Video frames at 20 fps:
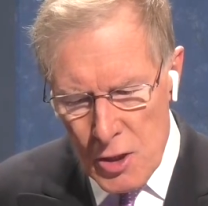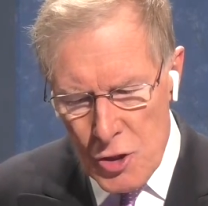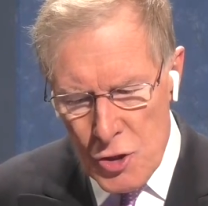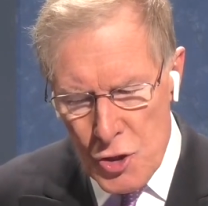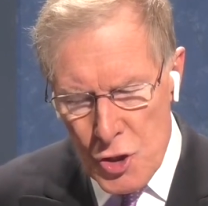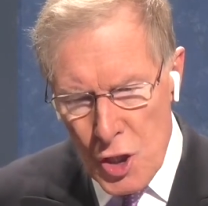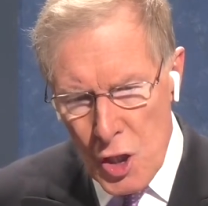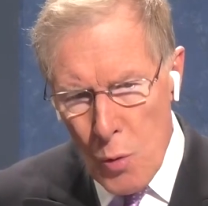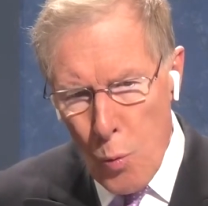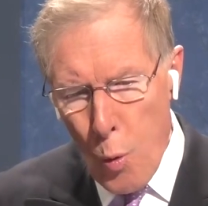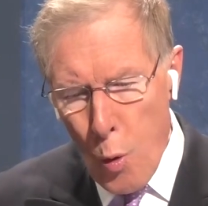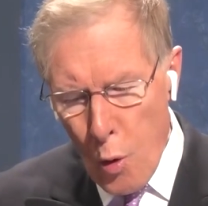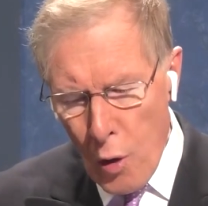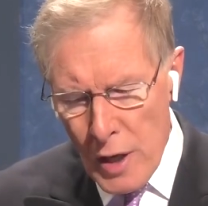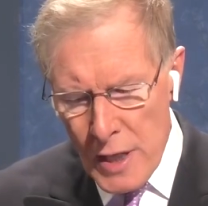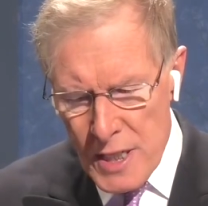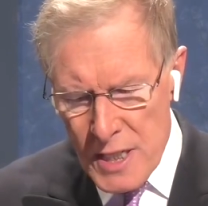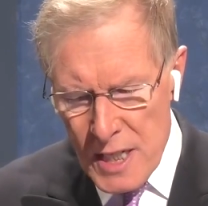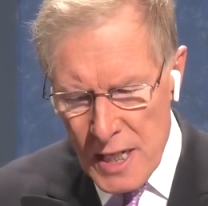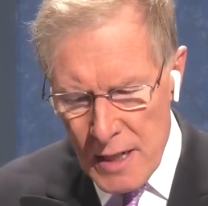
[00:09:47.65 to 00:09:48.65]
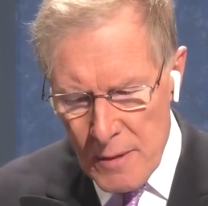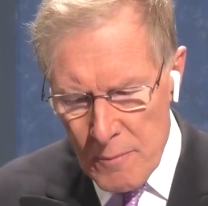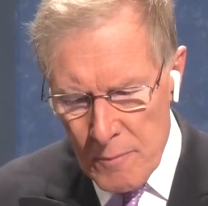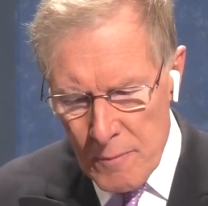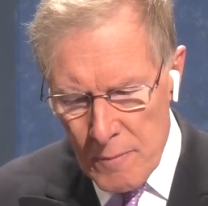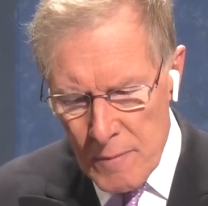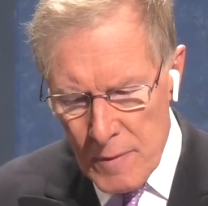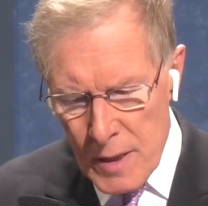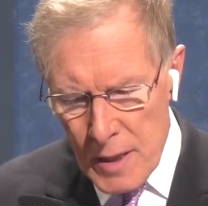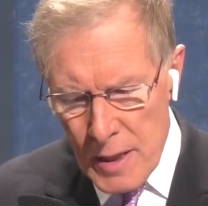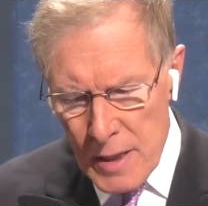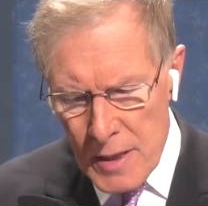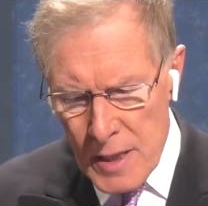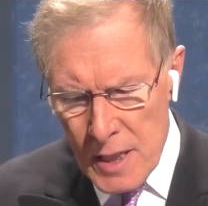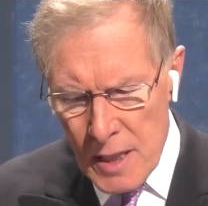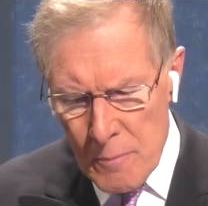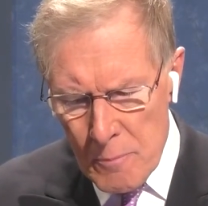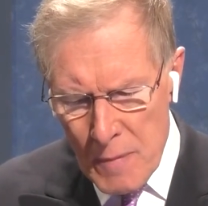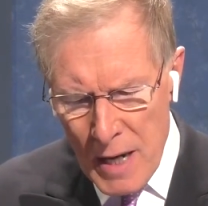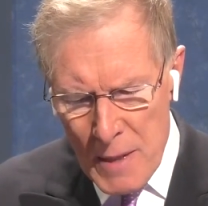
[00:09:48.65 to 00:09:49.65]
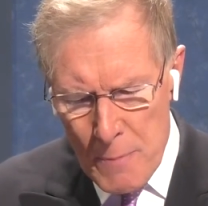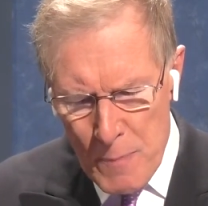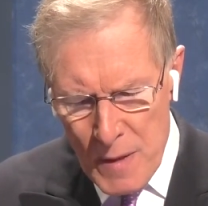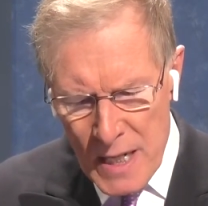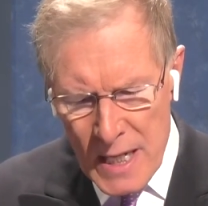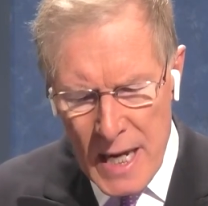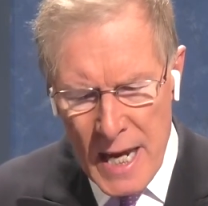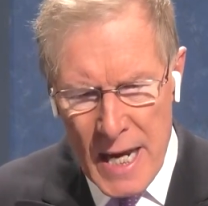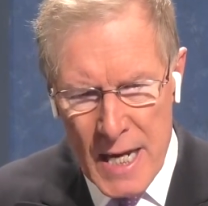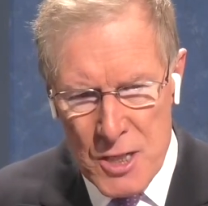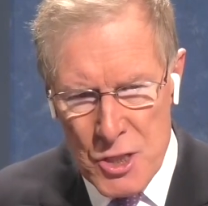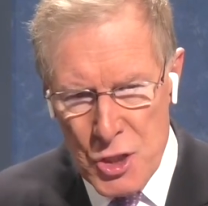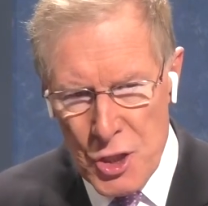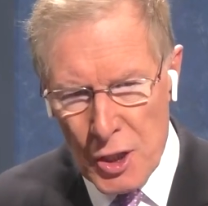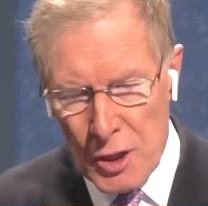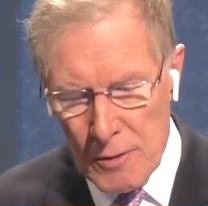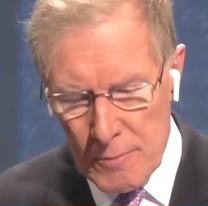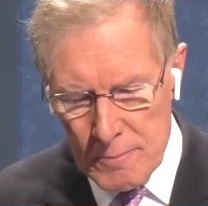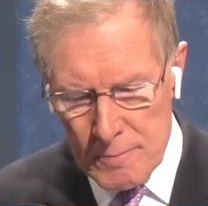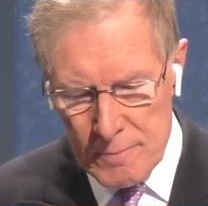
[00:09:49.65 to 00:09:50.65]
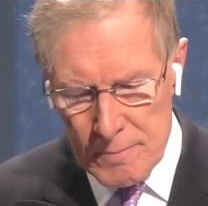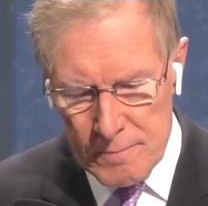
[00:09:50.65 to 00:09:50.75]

She warned him that it might be cancer.